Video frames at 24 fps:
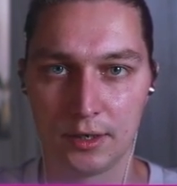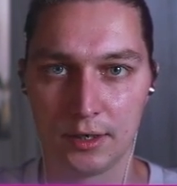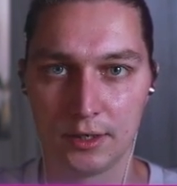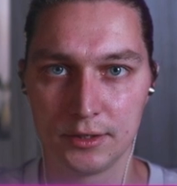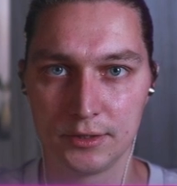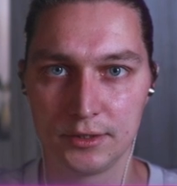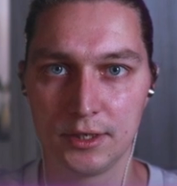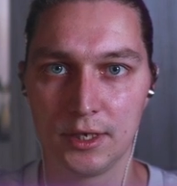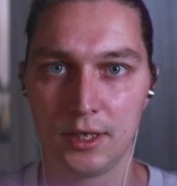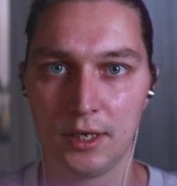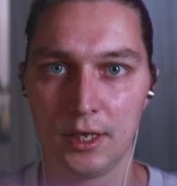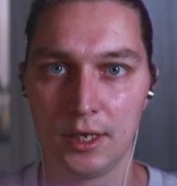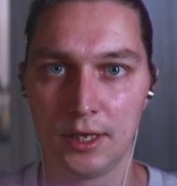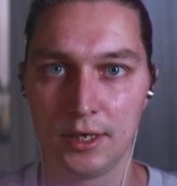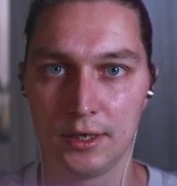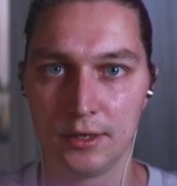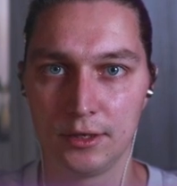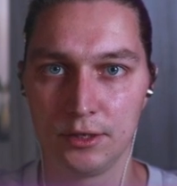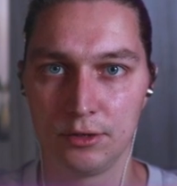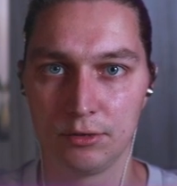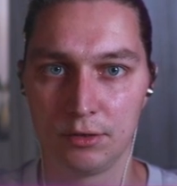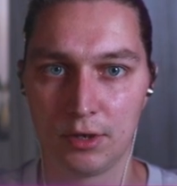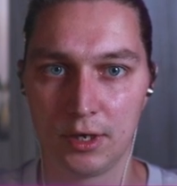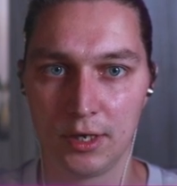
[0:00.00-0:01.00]

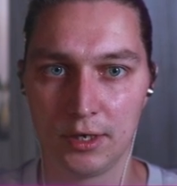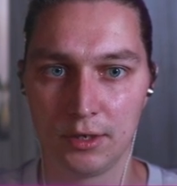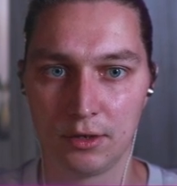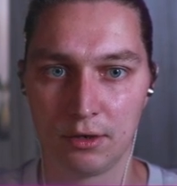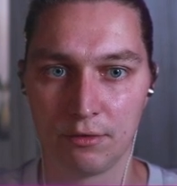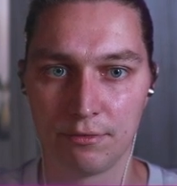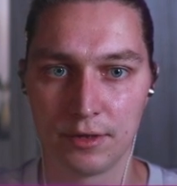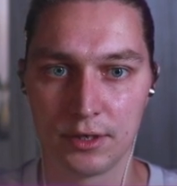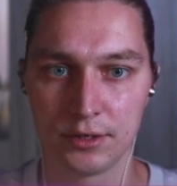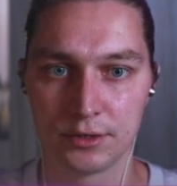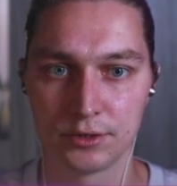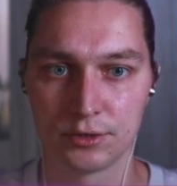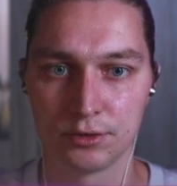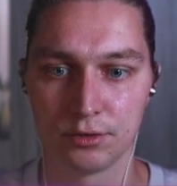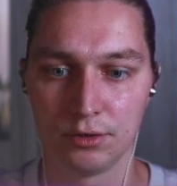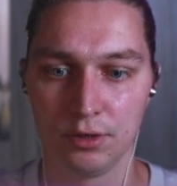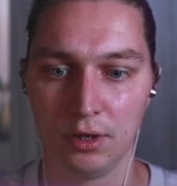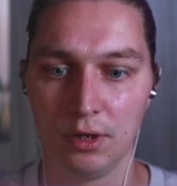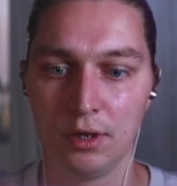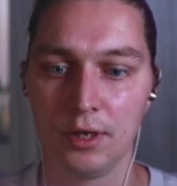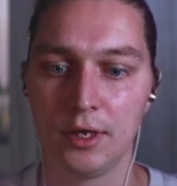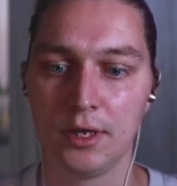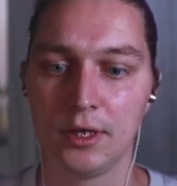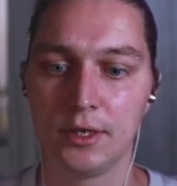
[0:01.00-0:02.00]
CLI UI of this
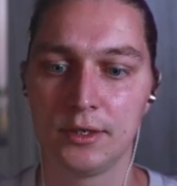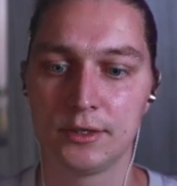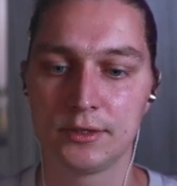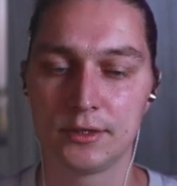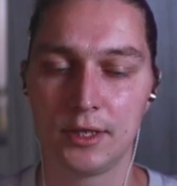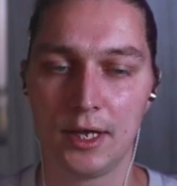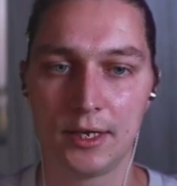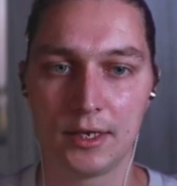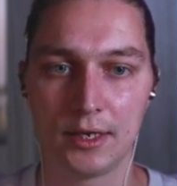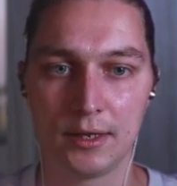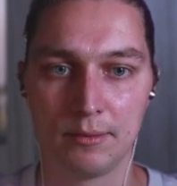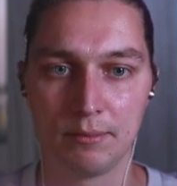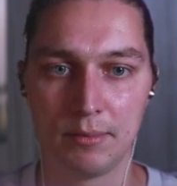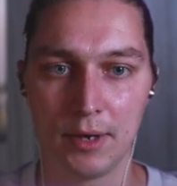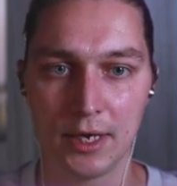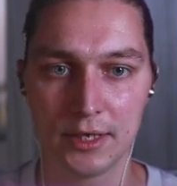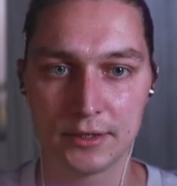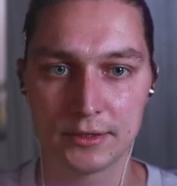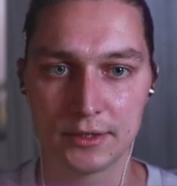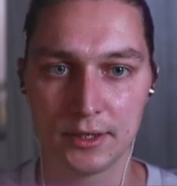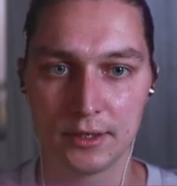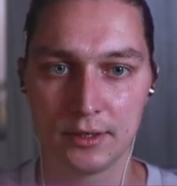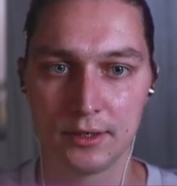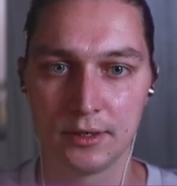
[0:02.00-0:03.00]
tool slightly
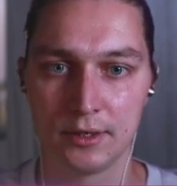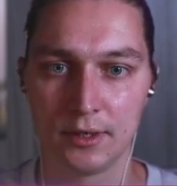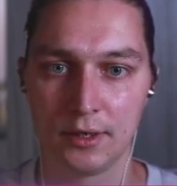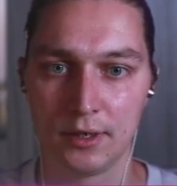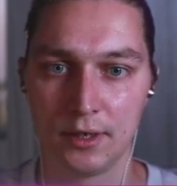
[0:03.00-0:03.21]
better.